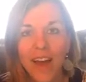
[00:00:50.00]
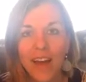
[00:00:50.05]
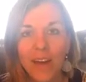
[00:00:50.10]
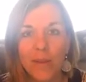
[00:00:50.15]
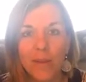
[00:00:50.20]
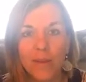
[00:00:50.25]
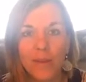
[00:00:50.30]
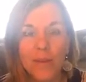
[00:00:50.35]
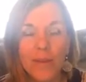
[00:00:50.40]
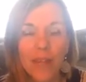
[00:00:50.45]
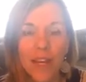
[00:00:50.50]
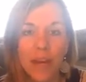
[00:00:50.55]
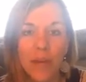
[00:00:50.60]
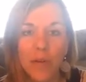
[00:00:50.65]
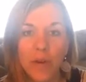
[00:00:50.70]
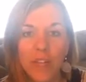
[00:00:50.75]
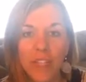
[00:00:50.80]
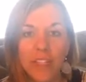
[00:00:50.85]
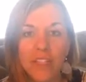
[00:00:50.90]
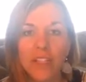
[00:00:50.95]
something I
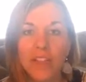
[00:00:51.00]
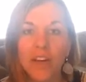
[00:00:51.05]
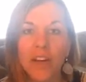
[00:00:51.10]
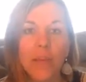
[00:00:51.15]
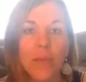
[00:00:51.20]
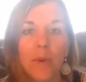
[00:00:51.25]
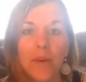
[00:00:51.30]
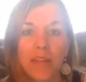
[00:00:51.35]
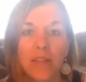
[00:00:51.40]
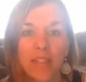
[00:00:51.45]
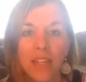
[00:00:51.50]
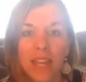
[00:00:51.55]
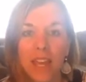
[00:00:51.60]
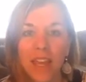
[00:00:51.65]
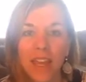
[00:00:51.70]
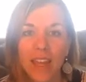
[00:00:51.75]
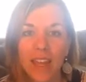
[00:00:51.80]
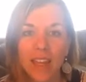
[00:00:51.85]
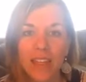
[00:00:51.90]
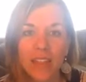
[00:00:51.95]
wanted to talk about
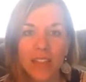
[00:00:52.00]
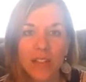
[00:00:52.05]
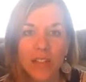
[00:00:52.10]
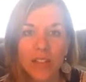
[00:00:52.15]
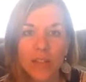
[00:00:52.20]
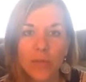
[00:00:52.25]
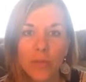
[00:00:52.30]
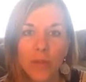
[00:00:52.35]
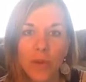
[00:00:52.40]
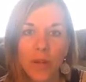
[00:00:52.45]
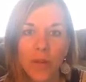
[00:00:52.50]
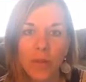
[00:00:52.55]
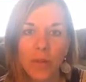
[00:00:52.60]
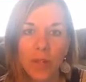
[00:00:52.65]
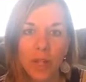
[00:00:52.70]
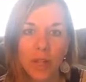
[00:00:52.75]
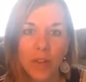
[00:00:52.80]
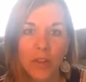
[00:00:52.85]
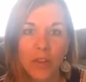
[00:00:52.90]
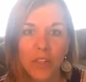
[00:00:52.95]
today is just what it
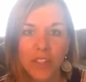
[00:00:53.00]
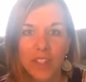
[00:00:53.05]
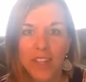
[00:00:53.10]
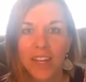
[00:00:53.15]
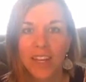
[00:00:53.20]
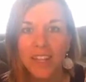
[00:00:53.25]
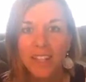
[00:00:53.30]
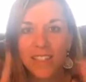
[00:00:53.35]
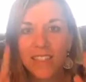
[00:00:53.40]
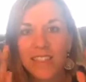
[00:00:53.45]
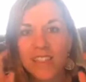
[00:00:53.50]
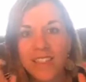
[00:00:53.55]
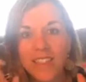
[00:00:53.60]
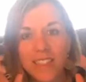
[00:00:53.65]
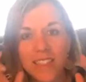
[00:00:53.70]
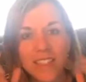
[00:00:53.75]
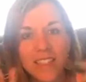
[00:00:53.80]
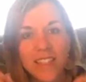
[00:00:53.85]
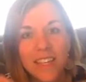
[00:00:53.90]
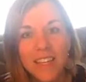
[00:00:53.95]
really looks like to
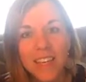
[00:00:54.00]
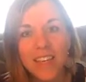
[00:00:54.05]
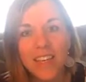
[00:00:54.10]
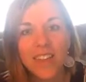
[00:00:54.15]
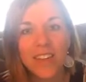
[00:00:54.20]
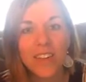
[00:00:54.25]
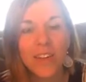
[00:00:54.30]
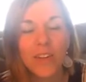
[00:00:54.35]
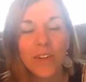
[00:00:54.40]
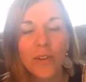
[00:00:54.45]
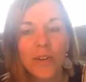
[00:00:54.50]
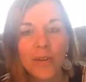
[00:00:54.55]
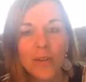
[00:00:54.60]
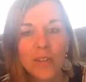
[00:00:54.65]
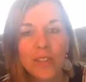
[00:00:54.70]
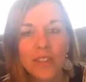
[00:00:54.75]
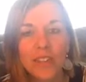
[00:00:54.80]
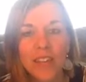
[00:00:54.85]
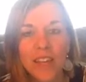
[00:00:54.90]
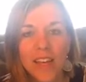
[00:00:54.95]
succeed at your
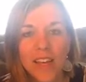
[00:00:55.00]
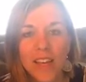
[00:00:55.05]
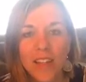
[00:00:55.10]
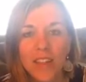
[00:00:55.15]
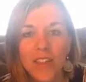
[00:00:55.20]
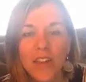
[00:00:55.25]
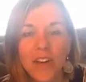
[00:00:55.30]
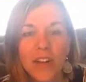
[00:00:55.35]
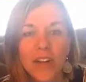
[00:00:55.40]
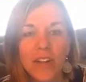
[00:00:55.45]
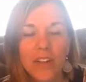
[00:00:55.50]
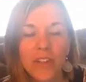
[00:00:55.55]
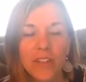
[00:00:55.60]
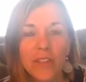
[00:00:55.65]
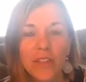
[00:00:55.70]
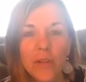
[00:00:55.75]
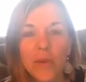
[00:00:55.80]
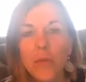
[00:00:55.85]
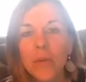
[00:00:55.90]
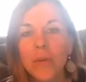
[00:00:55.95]
goals. There are
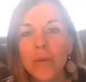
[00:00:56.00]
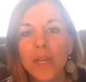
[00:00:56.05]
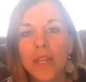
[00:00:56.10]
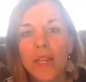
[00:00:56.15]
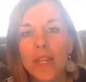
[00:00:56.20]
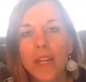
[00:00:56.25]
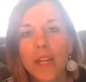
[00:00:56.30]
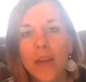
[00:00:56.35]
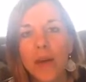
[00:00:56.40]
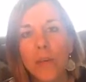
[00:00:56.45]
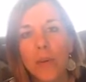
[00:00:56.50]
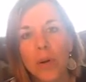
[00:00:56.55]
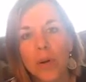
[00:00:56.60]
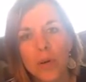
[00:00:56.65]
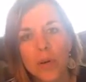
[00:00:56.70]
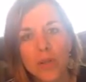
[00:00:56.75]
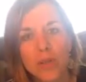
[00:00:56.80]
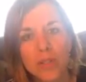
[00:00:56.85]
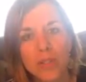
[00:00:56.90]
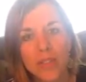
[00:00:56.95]
so many
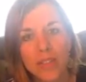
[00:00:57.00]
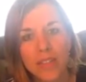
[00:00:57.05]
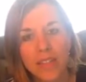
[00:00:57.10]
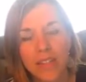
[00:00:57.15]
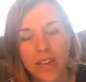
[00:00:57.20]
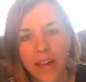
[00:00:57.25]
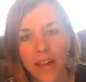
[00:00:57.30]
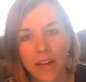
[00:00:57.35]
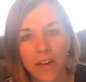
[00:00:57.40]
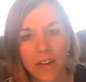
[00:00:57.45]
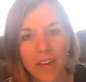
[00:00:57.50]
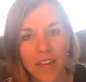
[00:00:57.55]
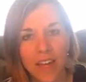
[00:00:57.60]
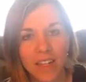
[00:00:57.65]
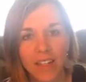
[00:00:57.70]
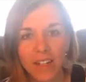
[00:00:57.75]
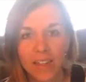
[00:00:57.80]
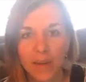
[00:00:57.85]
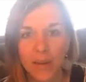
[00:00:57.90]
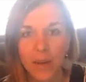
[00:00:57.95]
posts
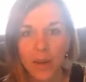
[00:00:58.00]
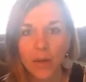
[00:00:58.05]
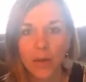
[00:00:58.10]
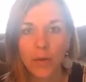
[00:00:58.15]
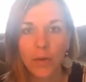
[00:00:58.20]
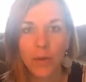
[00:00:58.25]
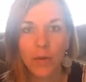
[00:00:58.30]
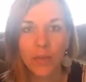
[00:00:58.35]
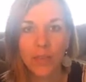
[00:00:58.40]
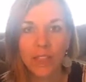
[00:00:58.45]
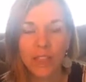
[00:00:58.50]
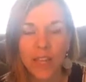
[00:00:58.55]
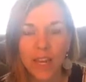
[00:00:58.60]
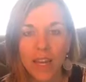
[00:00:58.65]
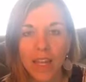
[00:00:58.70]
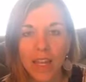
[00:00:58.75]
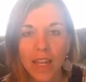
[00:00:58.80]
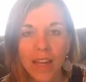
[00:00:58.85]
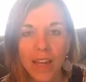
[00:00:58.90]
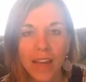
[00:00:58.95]
nowadays about goal
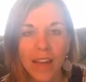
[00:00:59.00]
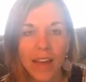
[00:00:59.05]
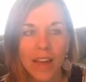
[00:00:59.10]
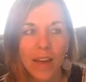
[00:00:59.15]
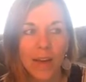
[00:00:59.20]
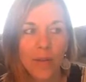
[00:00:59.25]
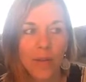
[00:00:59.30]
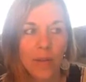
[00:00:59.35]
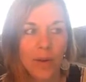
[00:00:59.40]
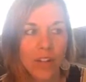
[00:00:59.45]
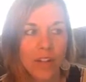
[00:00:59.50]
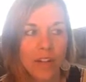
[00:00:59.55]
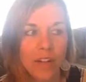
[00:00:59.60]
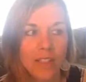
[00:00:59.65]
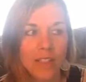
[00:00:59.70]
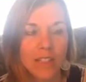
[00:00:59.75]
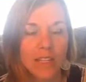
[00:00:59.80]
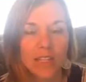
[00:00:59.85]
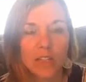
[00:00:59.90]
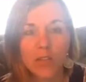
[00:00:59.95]
setting, whether
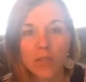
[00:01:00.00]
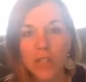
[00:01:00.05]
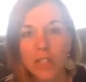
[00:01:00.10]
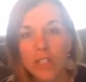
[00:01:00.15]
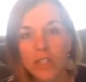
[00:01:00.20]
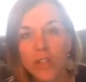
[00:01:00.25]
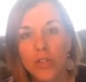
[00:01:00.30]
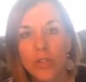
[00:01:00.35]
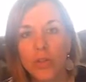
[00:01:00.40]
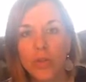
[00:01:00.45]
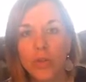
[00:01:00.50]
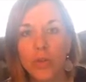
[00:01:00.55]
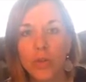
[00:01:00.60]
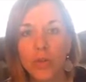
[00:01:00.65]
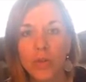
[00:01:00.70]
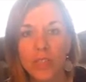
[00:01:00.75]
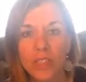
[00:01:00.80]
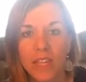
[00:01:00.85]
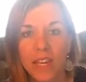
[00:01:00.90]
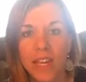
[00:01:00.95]
it's like traditional
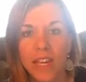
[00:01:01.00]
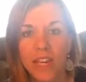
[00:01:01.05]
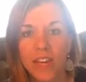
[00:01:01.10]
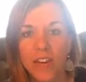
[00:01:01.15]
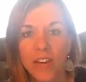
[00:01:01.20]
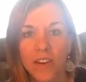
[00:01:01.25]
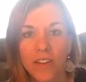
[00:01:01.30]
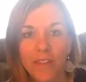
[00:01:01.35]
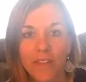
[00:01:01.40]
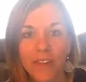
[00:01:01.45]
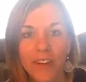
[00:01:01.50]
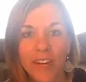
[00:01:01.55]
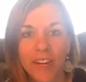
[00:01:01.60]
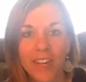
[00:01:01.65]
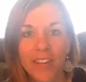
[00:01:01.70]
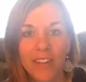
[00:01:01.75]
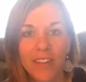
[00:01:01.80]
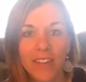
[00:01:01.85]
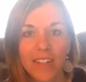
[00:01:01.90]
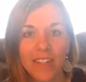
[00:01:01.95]
goal setting, or I've read
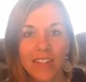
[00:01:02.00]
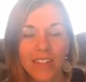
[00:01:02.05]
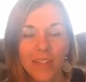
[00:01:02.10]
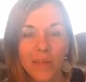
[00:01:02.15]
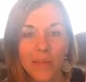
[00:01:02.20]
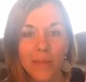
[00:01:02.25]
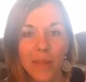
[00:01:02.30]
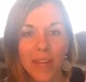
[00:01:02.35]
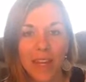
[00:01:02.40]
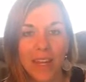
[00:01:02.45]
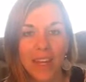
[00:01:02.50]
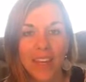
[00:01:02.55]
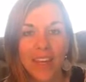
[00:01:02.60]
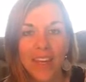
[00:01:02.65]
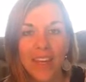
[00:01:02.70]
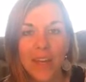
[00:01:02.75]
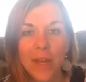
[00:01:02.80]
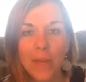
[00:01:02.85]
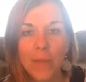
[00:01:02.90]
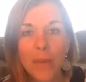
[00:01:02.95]
even some like
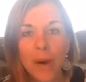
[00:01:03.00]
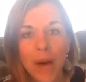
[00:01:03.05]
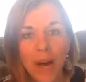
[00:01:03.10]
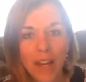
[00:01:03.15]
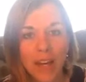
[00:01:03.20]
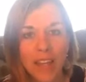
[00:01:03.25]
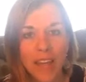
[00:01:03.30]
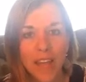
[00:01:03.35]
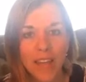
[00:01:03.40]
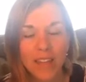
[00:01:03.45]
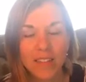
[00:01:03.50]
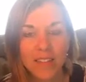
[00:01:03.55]
podcast